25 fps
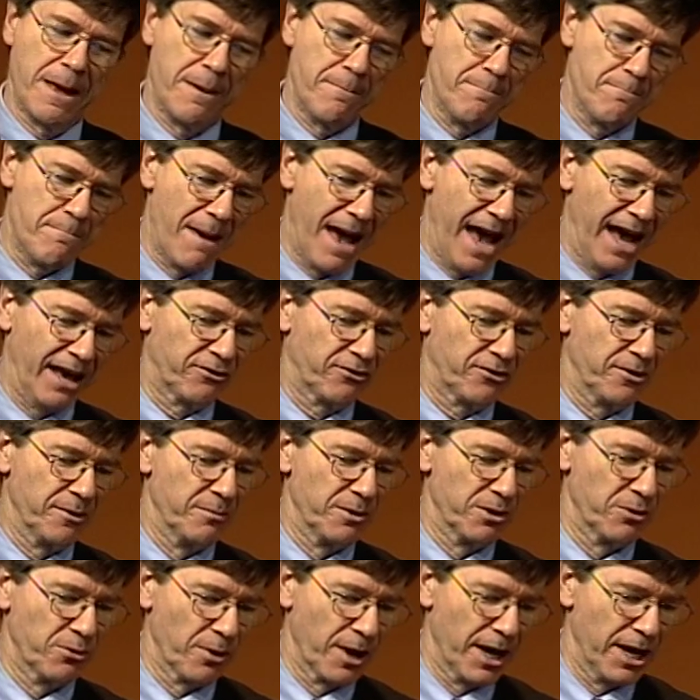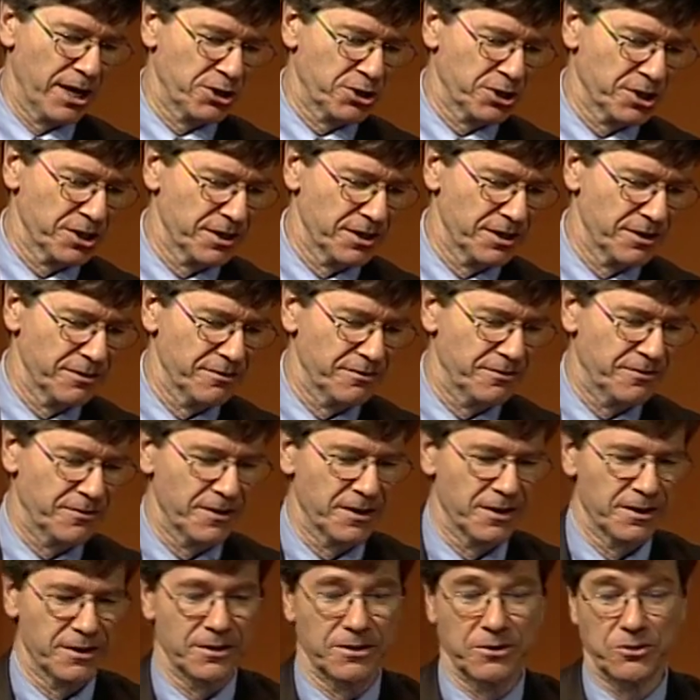mass immigration of,
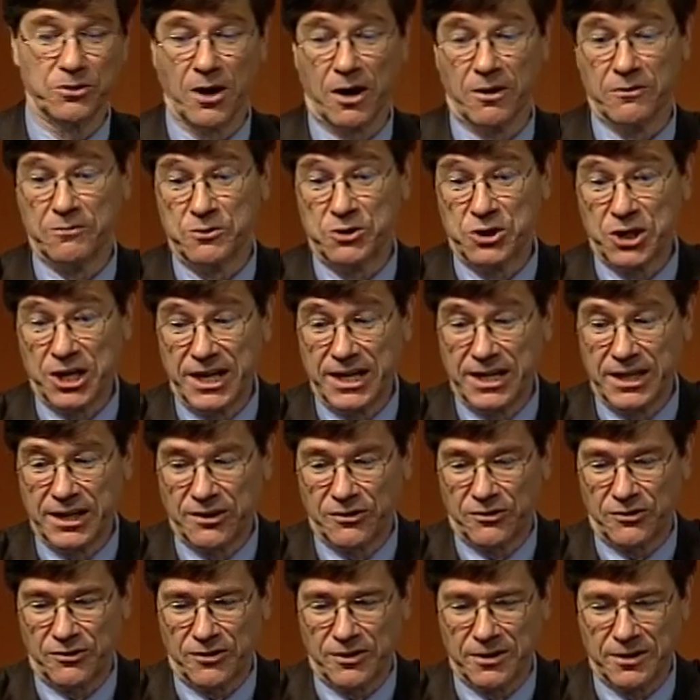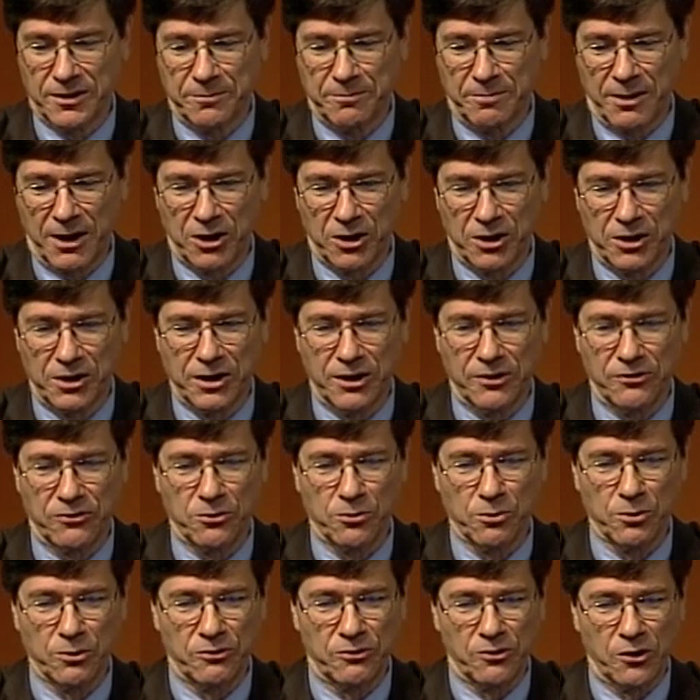uh, of genius, uh, partly as a
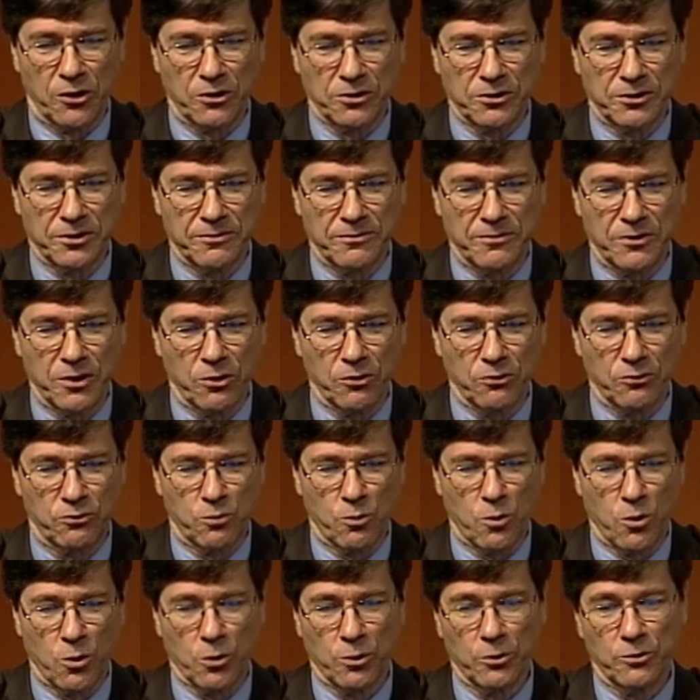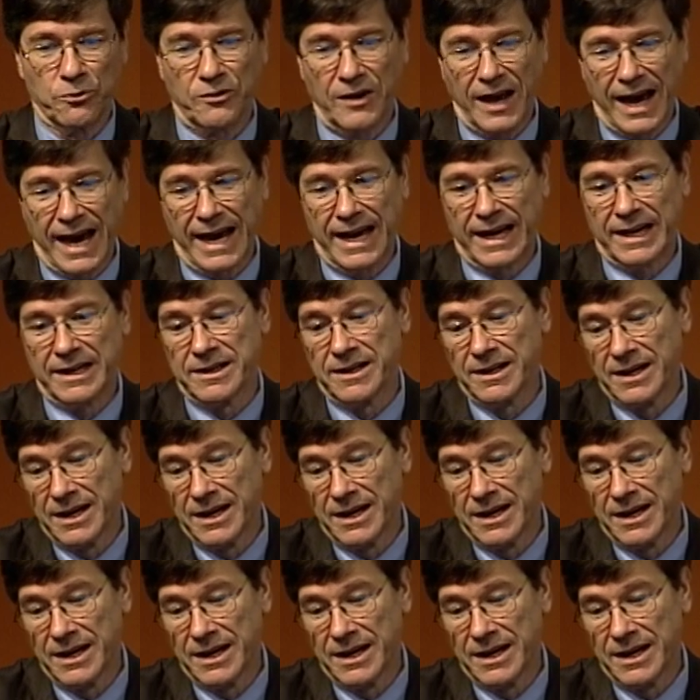result of those wars, and